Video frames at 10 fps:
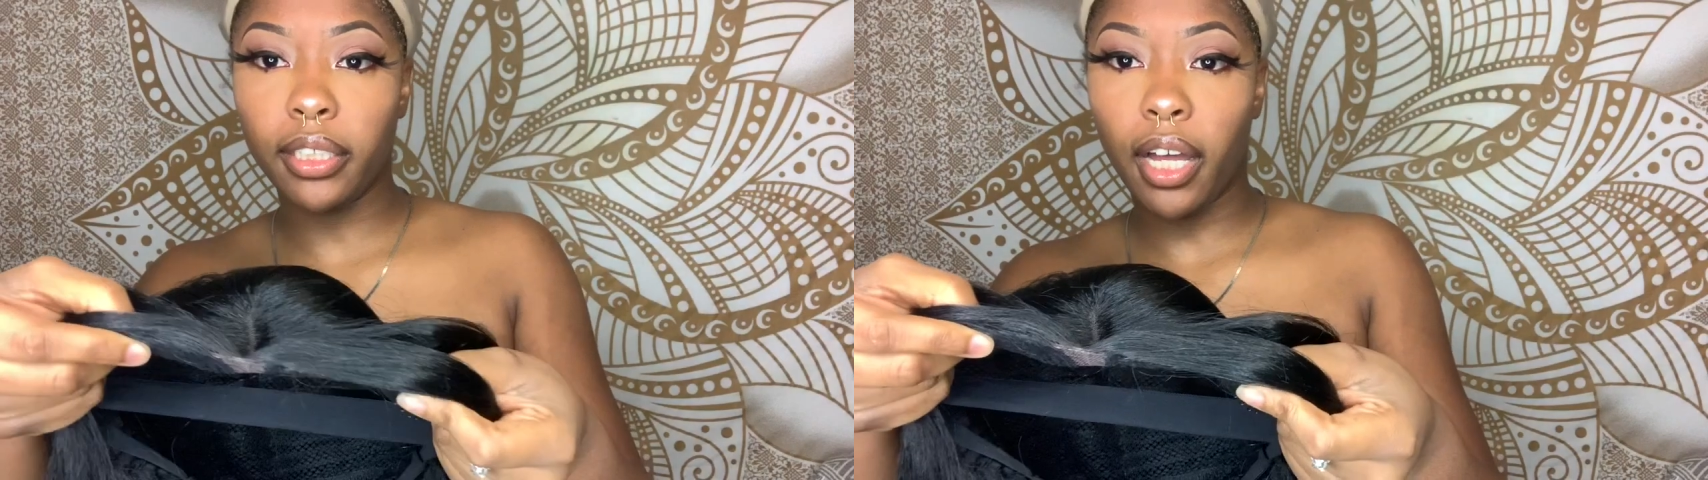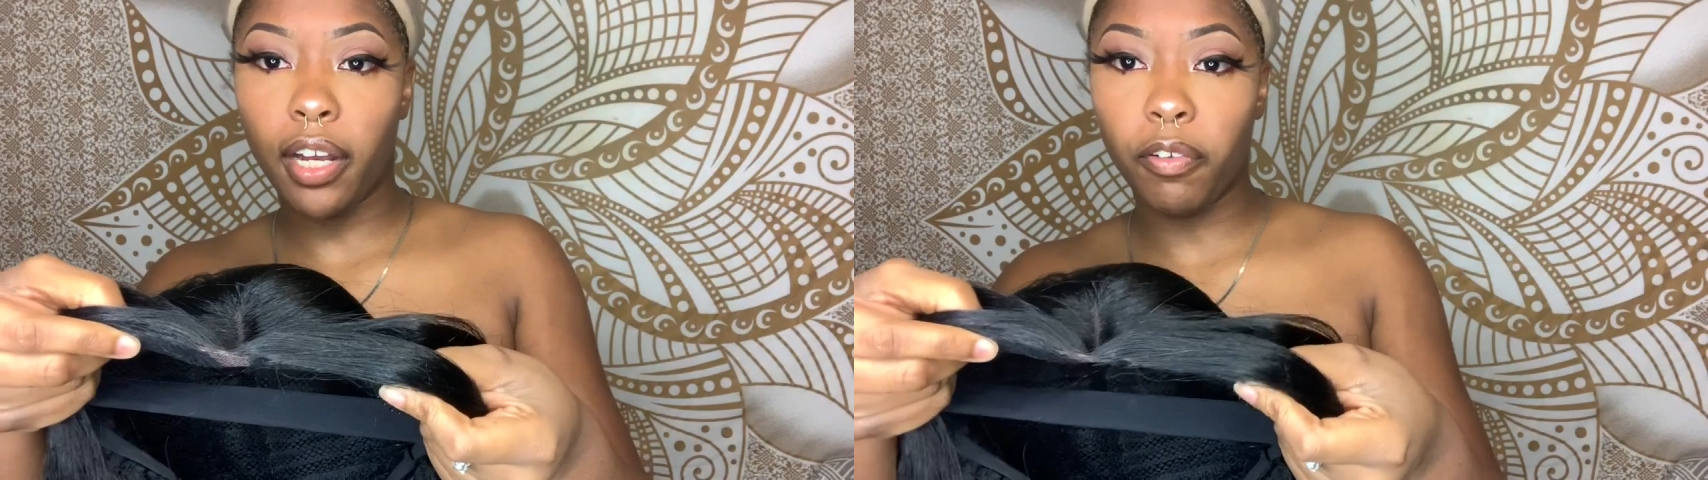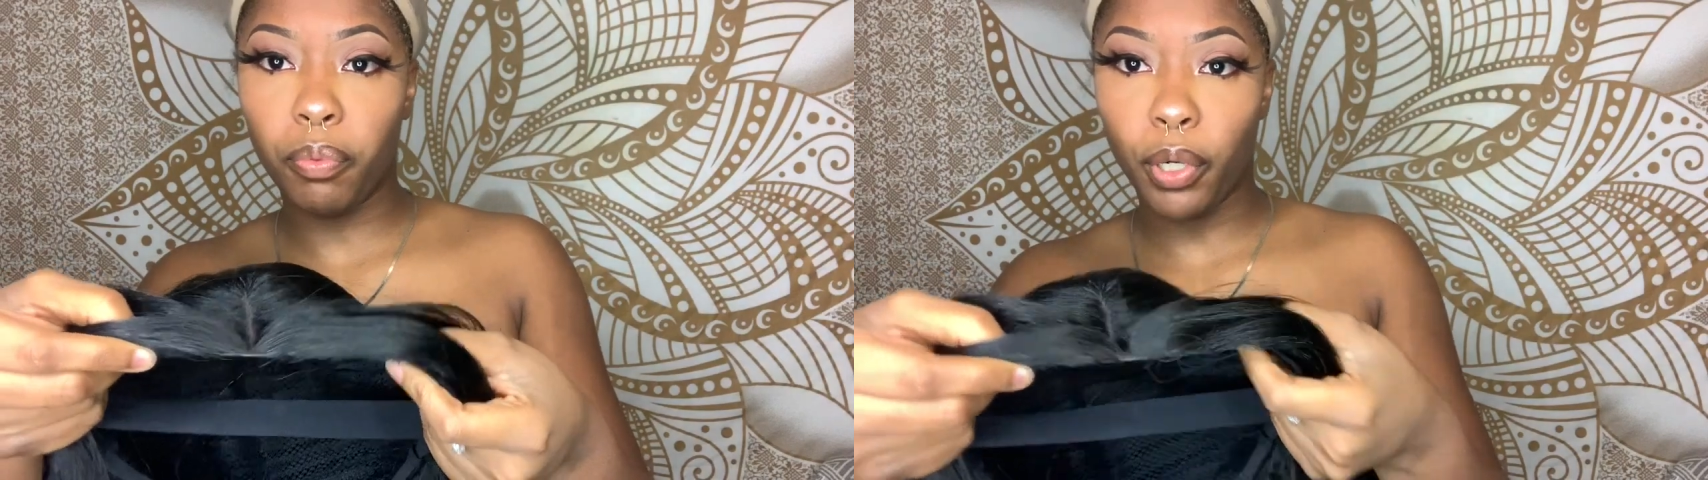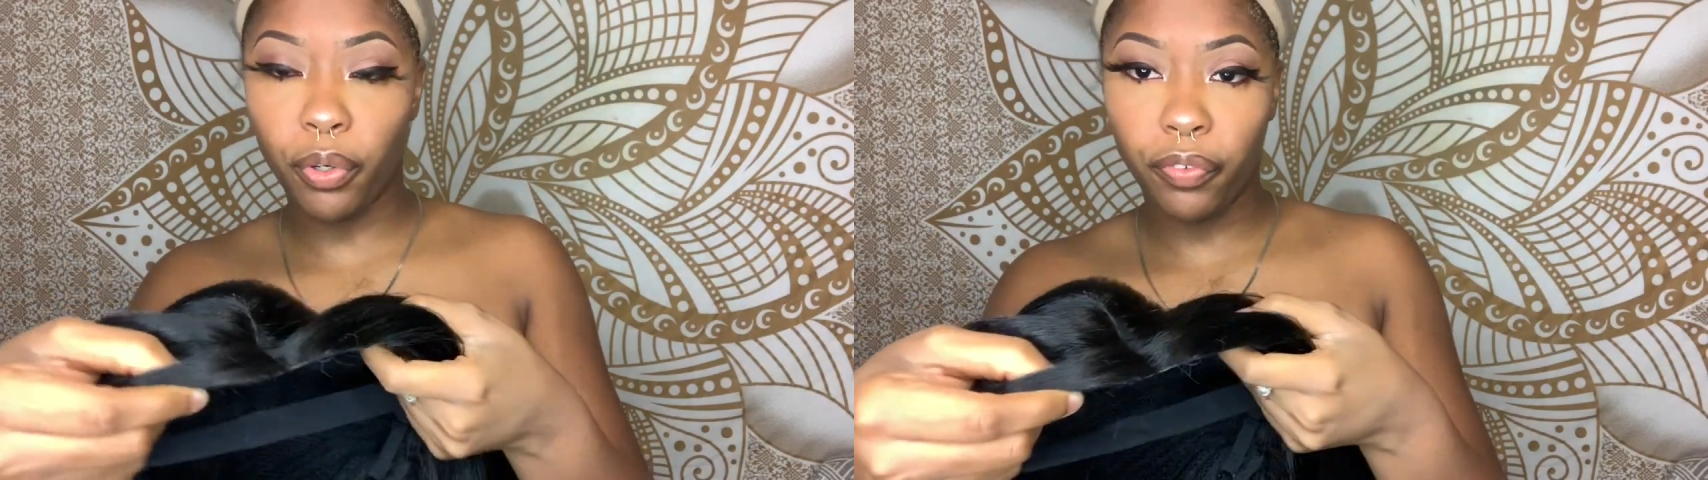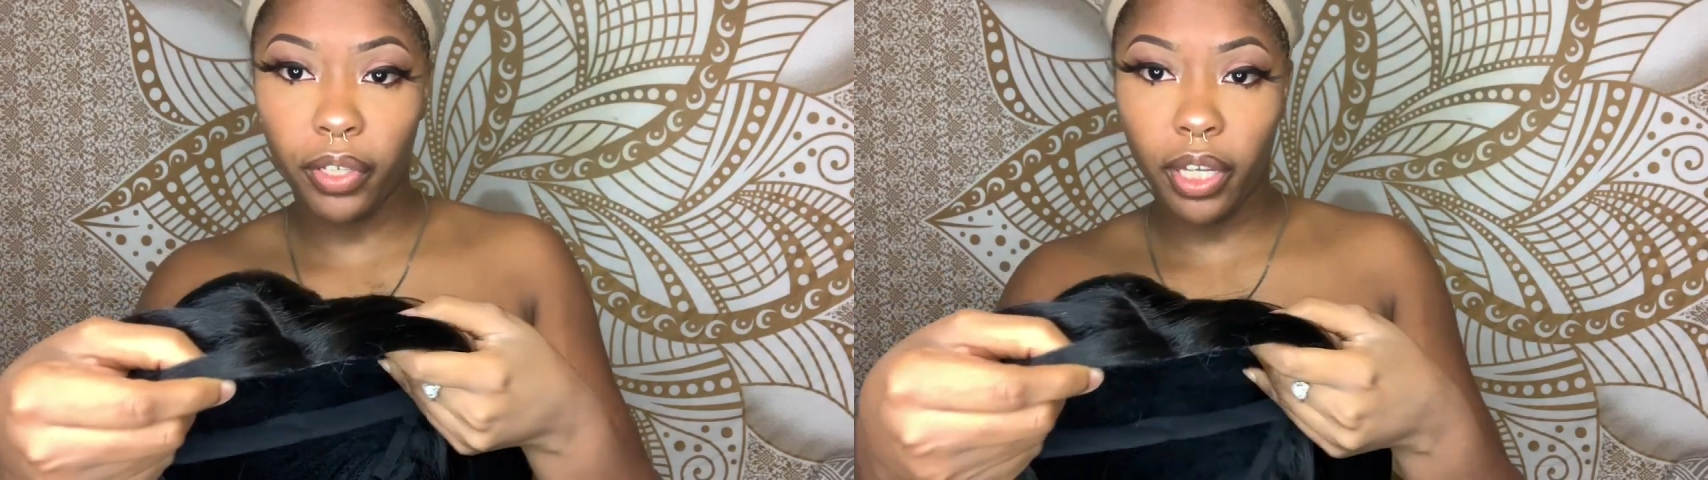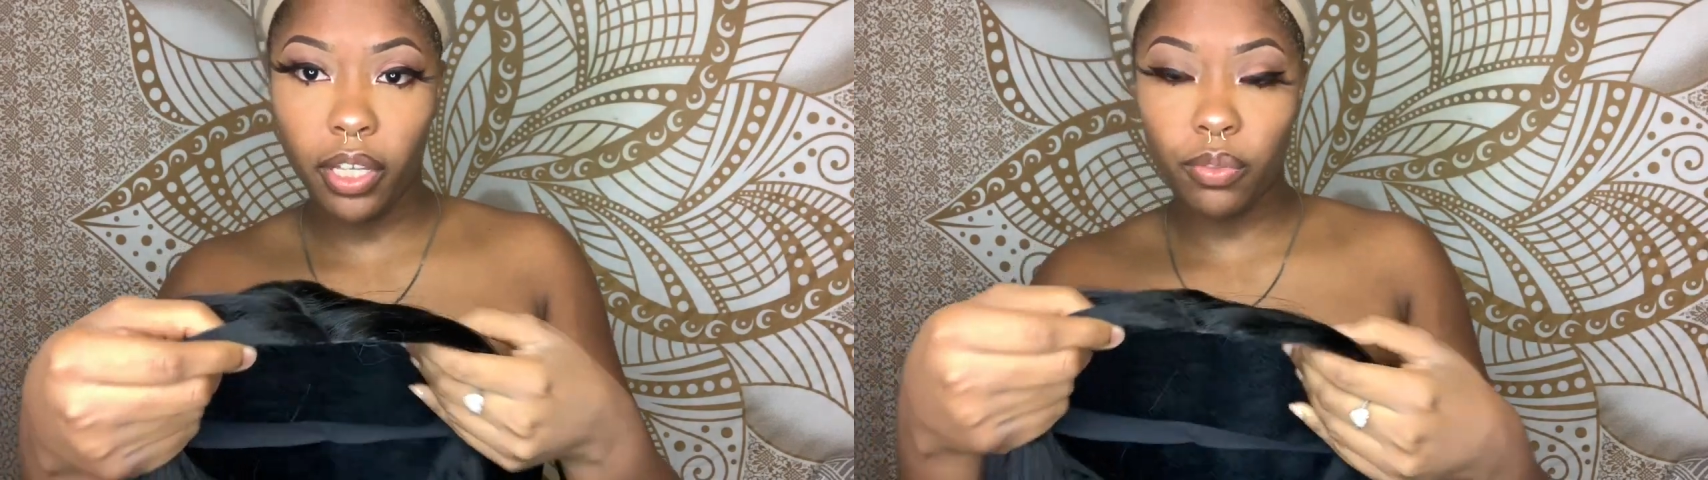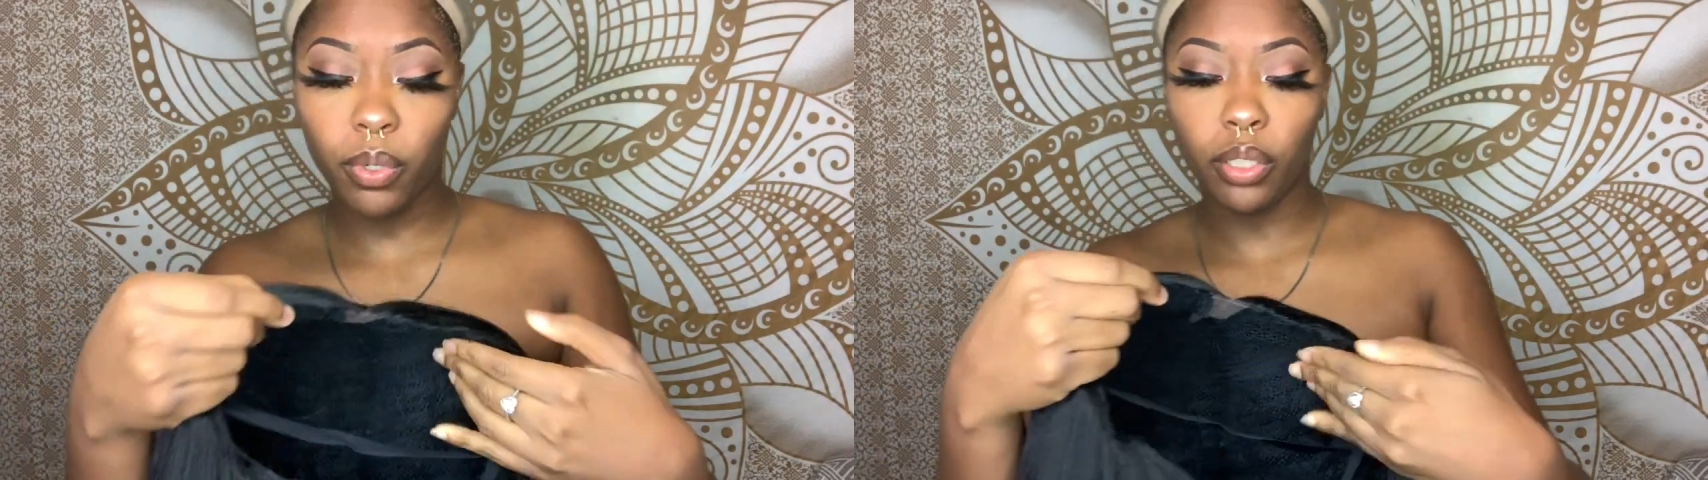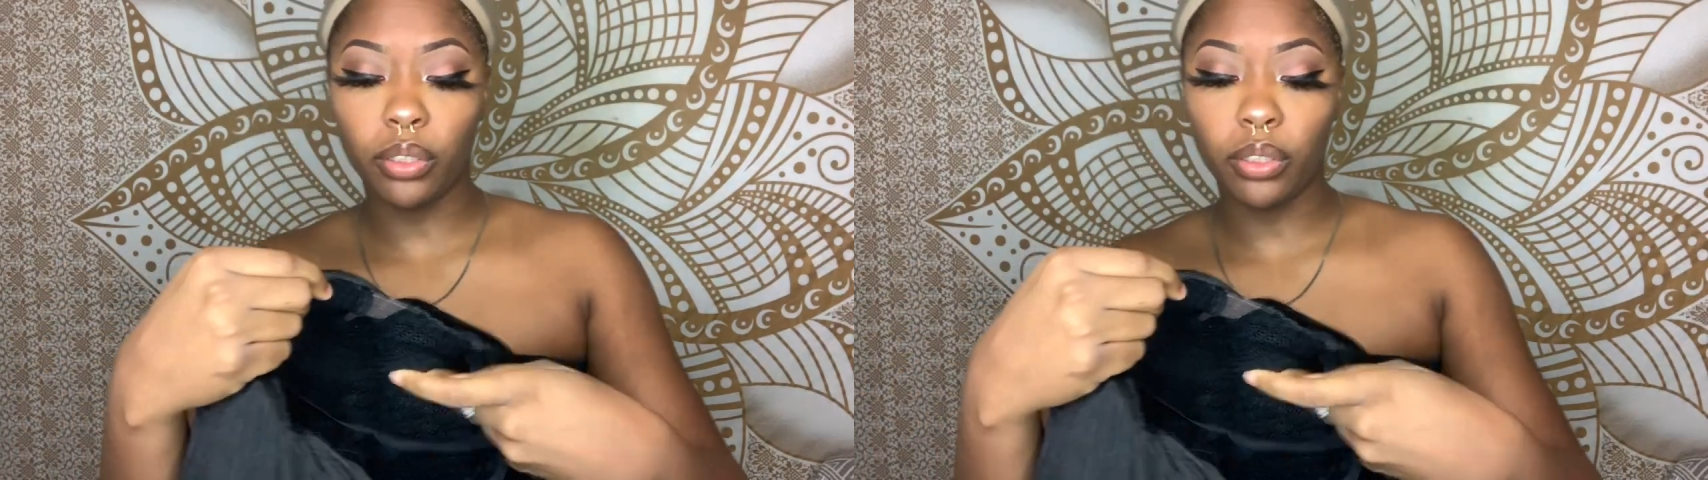kind of perfect as well.